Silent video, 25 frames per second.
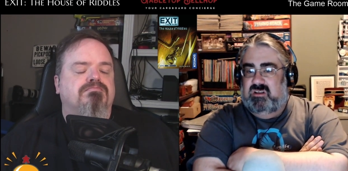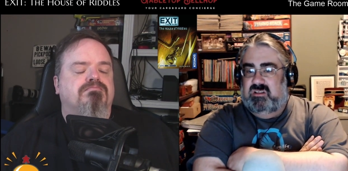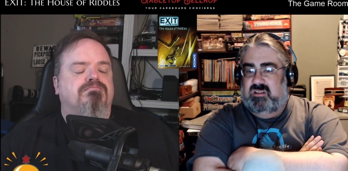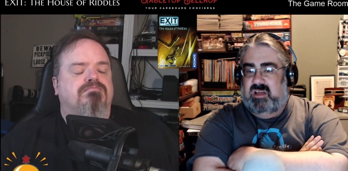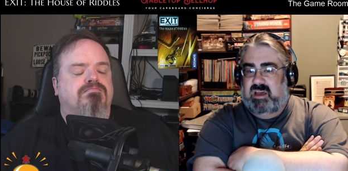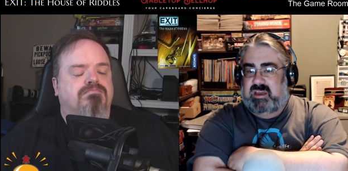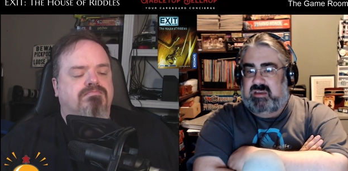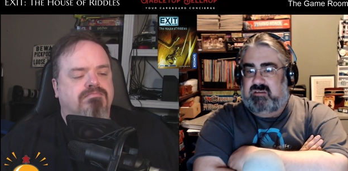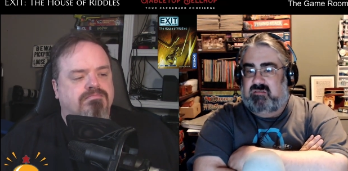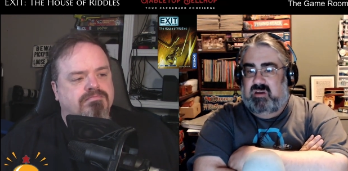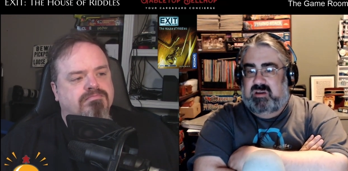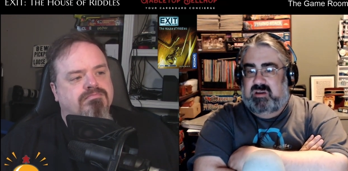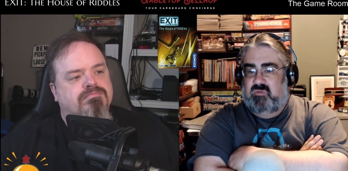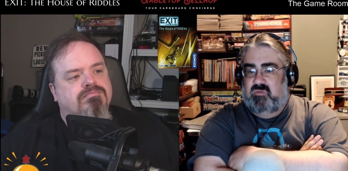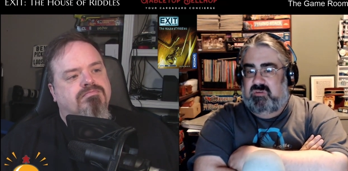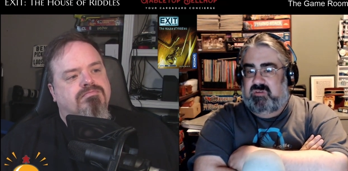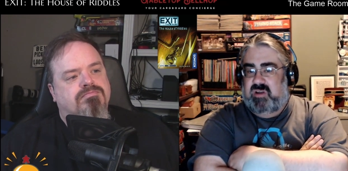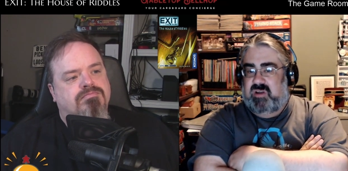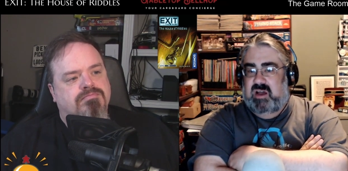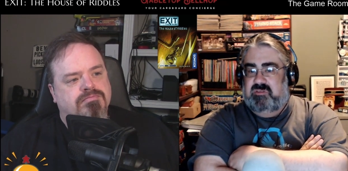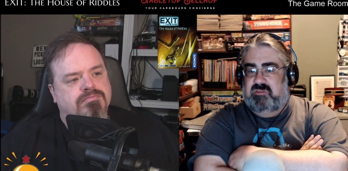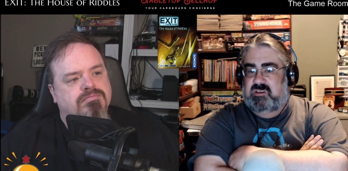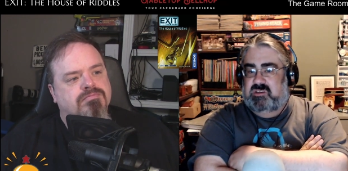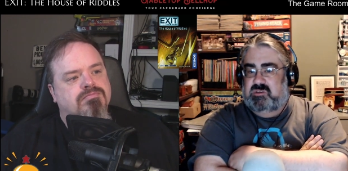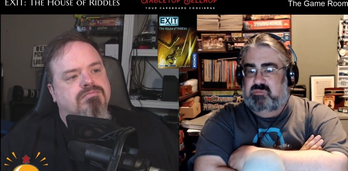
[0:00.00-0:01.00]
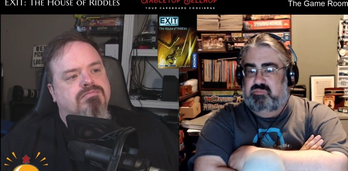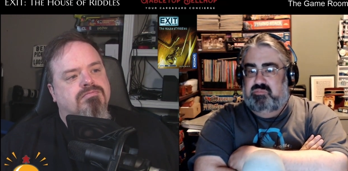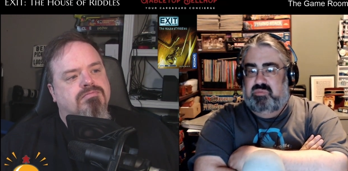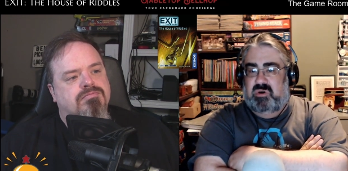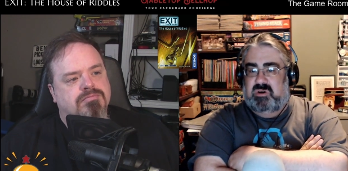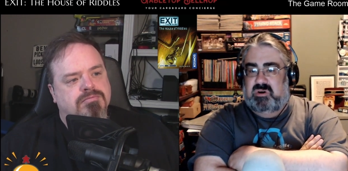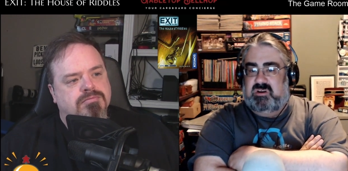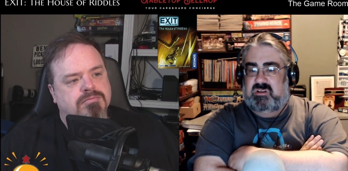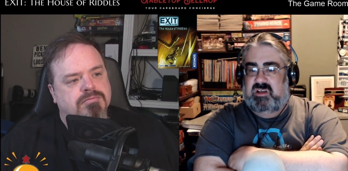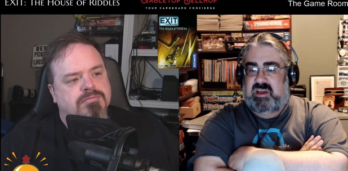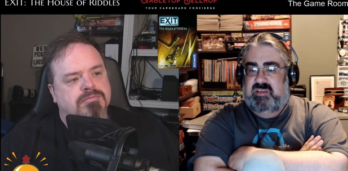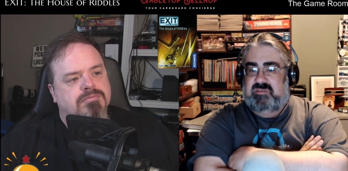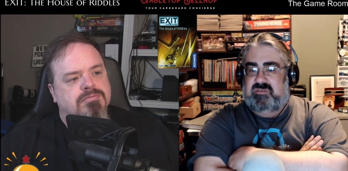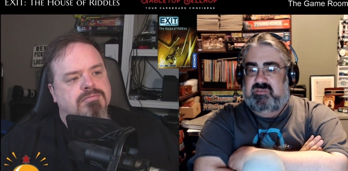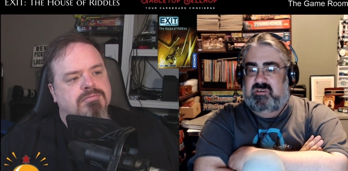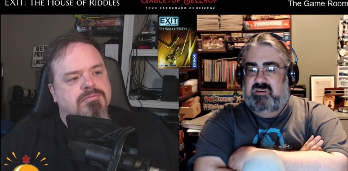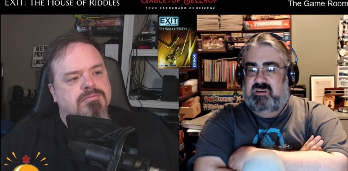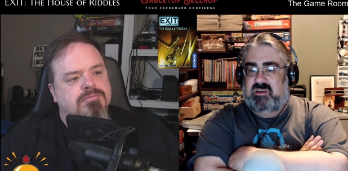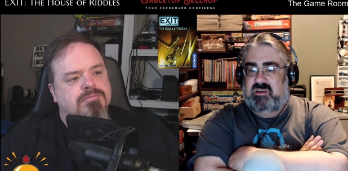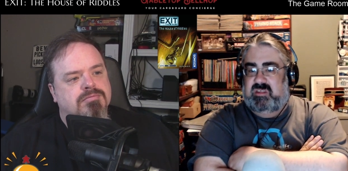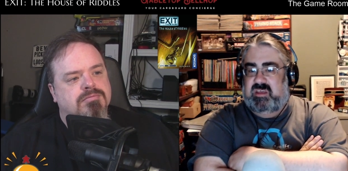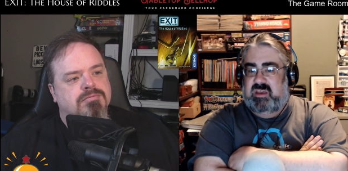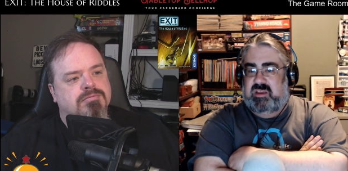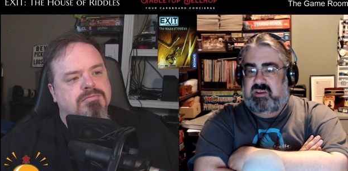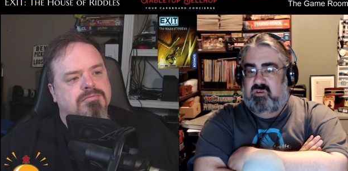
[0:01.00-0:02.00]
Speaker 1: Like, like we've got this booklet
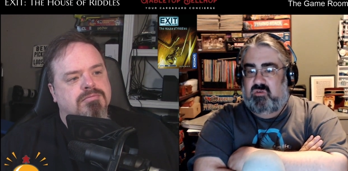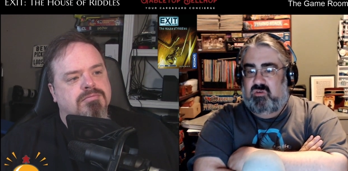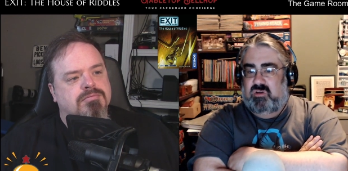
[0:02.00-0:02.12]
that, that